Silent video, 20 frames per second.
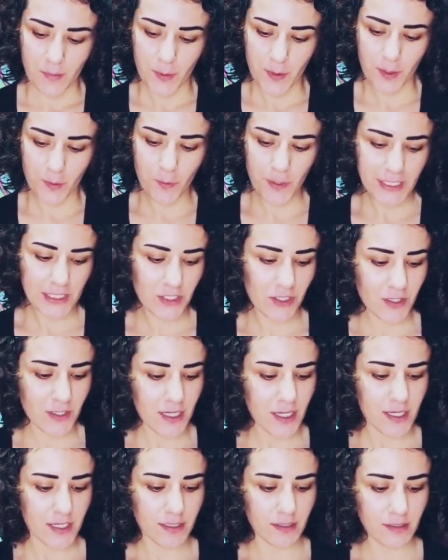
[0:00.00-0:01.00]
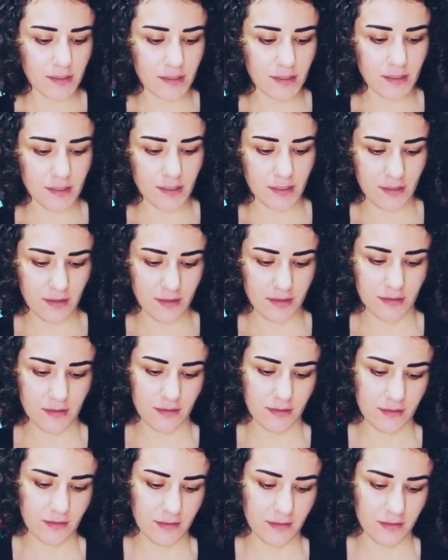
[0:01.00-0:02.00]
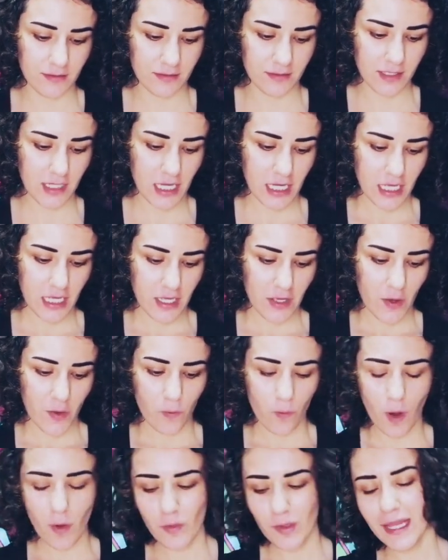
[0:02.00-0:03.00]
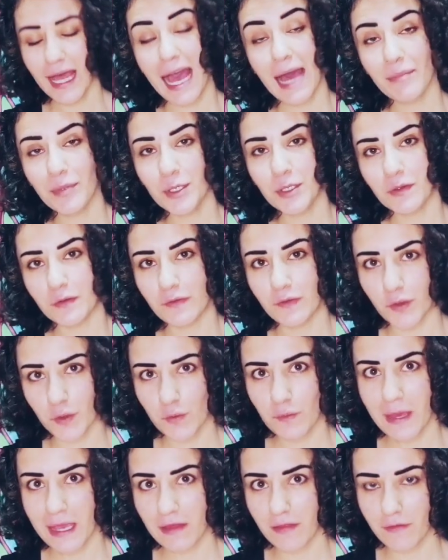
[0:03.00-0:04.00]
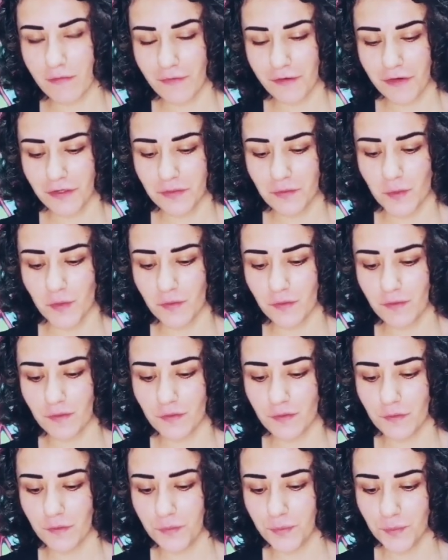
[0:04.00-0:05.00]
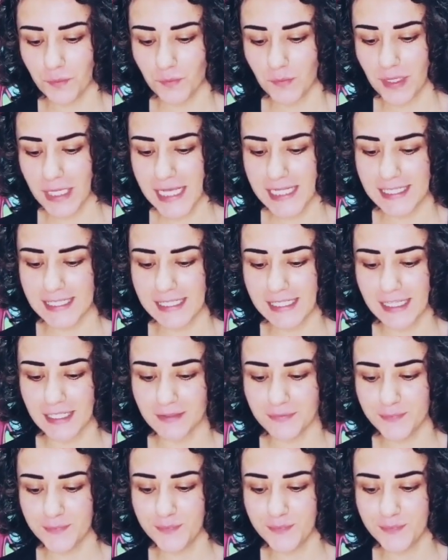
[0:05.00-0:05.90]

But the question is, what will happen if you make the first move? Let's see.